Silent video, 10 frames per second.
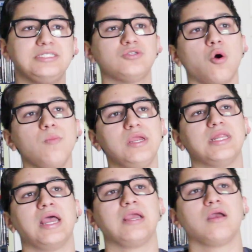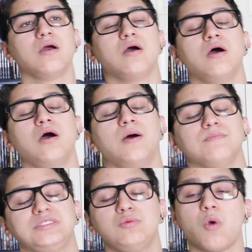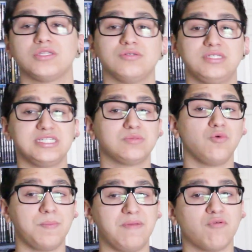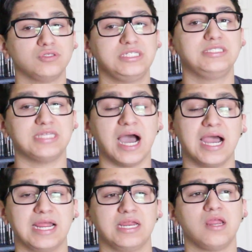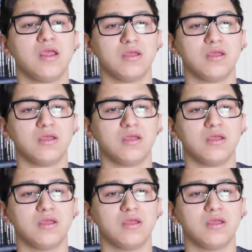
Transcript: told me like she wants to see this movie before she died,